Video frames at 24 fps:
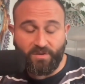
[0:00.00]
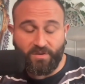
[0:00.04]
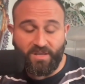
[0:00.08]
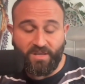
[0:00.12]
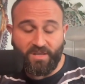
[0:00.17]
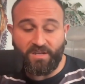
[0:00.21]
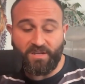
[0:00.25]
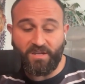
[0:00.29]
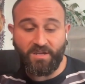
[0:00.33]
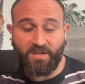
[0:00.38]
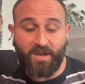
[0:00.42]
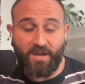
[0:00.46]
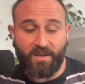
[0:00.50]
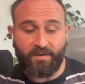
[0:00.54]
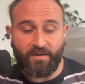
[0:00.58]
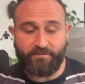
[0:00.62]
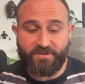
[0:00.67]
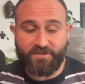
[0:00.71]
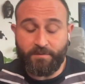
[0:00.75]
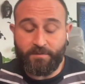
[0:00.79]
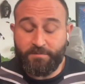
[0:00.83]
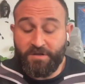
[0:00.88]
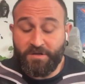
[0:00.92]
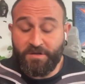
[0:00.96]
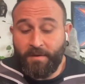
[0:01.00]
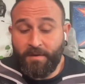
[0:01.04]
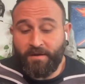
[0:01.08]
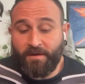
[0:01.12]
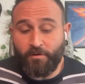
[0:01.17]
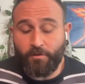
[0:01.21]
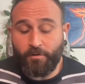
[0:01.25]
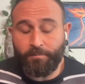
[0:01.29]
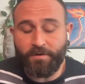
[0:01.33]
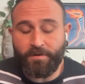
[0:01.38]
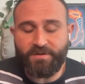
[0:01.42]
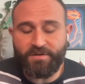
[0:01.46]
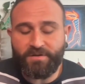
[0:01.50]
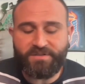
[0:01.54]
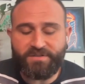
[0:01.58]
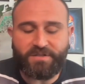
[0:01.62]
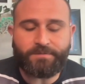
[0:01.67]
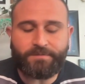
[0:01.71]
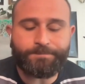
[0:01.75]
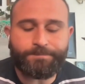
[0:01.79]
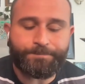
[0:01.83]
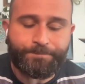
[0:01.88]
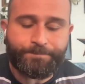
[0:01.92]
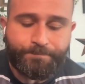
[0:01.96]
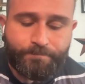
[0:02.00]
with any kind of subject matter or person